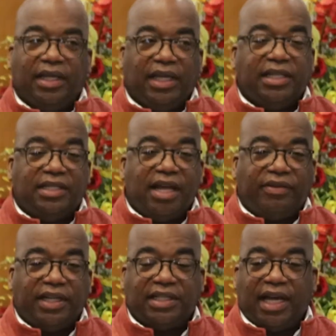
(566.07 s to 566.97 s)
it. He's
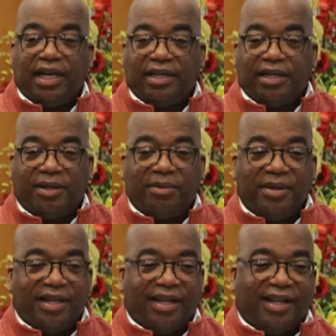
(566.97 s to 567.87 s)
definitely excited. Uh,
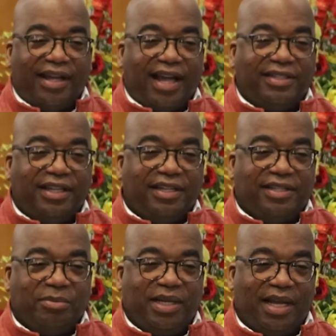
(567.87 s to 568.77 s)
uh, I'll tell you,
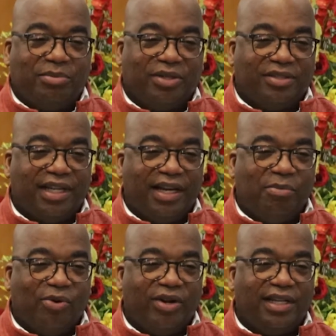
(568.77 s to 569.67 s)
sometimes on Sunday
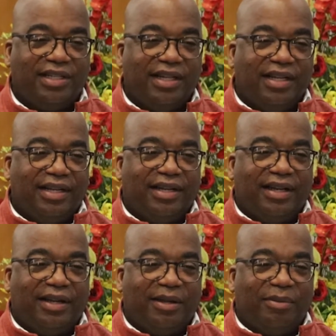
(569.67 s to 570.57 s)
mornings,
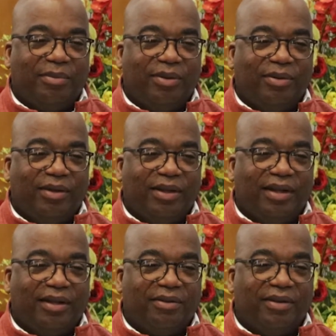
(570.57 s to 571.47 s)
uh,
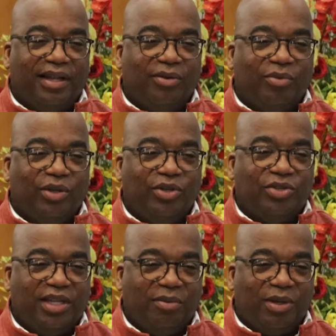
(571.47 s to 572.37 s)
uh when you
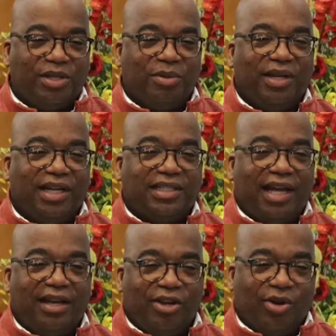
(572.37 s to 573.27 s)
see Bishop get
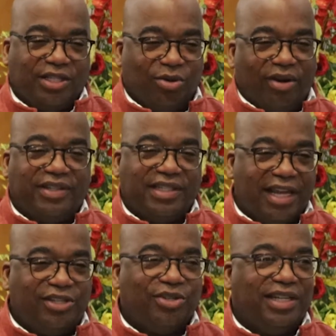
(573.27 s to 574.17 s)
excited, you know that's sort of his
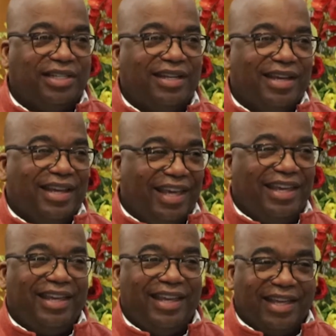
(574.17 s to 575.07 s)
nature. He's
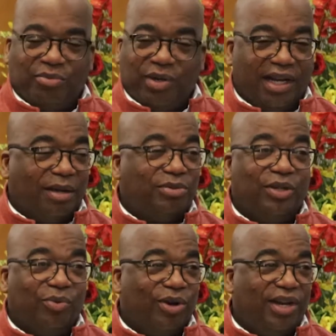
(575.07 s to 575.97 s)
he get when it comes
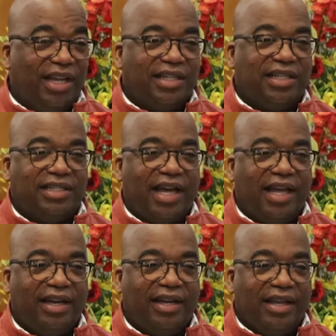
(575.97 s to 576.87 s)
to the Word, he gets
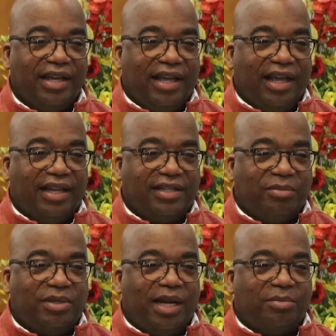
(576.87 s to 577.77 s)
excited, and
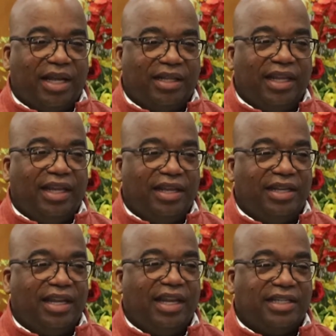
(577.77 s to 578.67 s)
sometimes I think he's
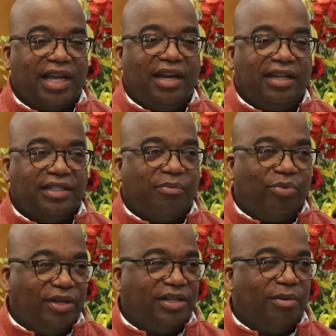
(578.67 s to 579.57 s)
getting excited because I'm
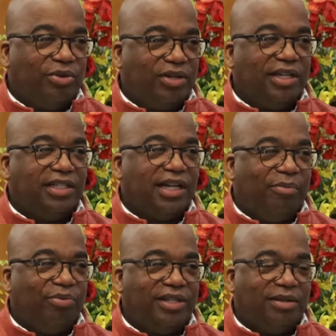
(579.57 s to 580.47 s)
preaching. I'm doing a good
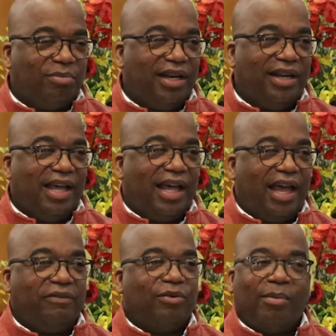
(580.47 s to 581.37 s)
job preaching, but
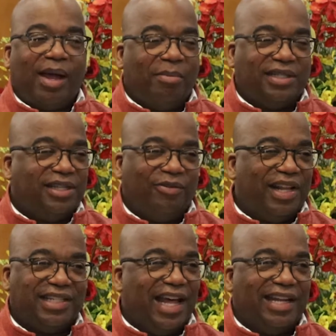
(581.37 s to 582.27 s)
I have to remind myself
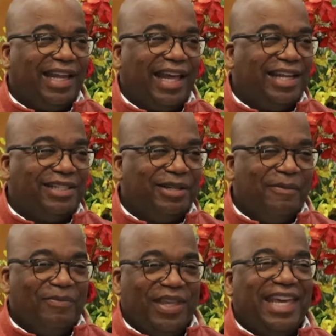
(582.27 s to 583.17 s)
that's not the case.
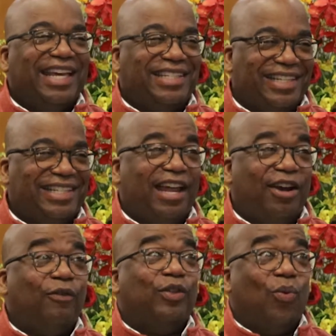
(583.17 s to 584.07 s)
He gets
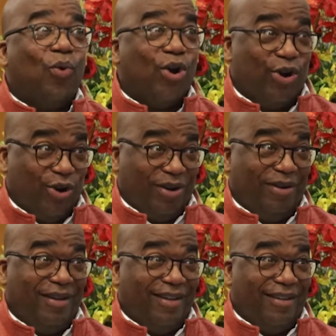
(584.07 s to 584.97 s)
excited over the word,
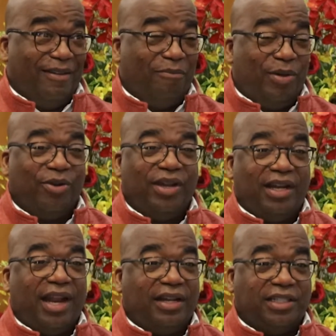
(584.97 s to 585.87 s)
yes.
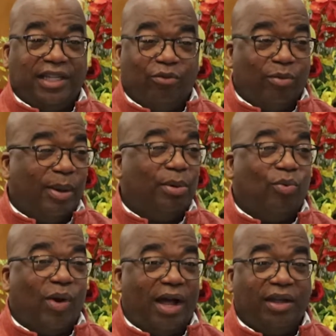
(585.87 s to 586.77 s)
period. And I just even remember
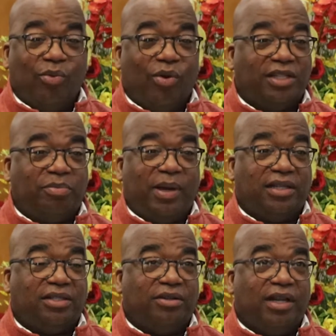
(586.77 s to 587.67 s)
while he was
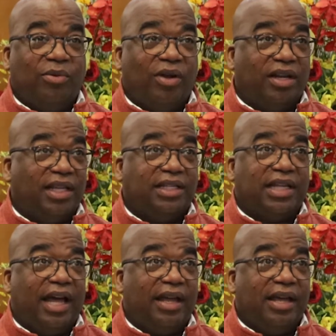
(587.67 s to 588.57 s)
pastor, and one of the things
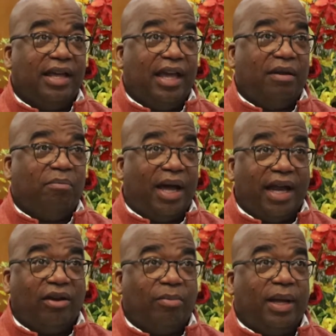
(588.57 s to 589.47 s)
I
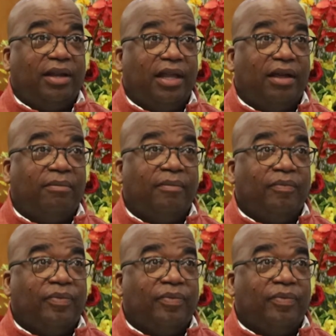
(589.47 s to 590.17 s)
admire about him